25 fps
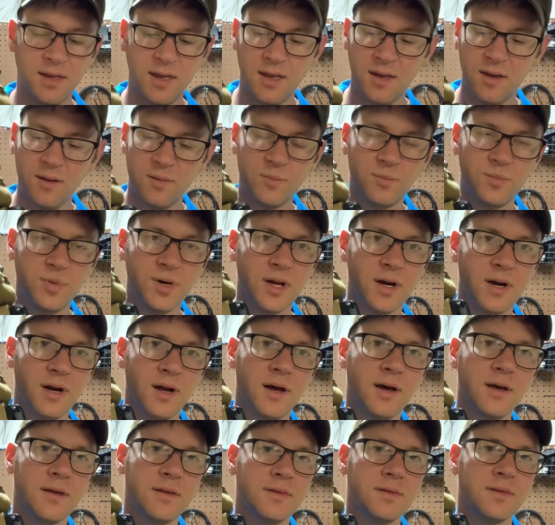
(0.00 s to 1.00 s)
but
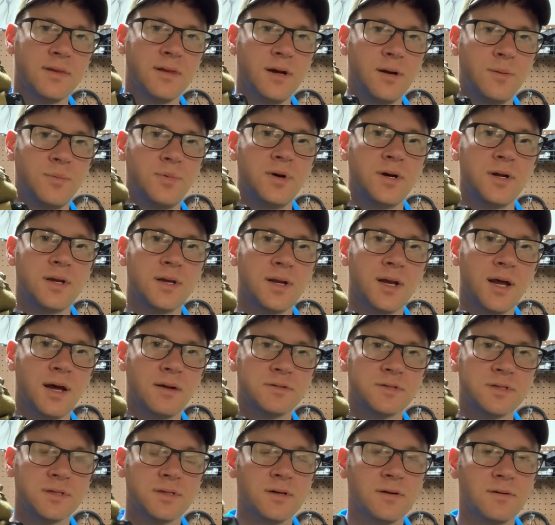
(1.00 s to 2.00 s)
they're a pretty good
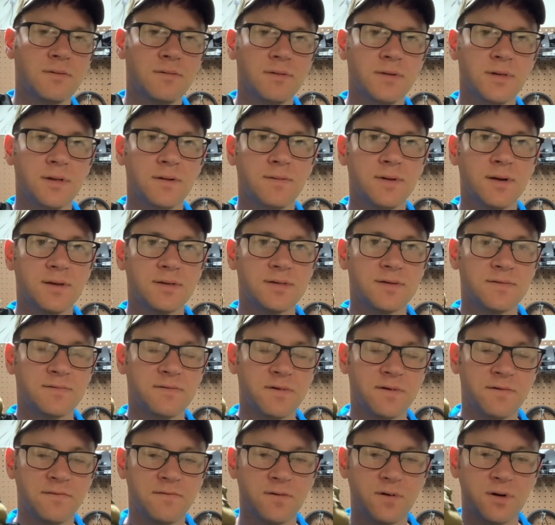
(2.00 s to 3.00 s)
option. They're relatively
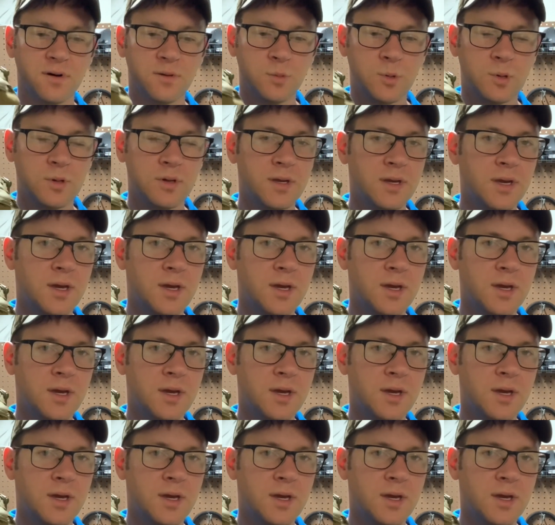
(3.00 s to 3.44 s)
affordable,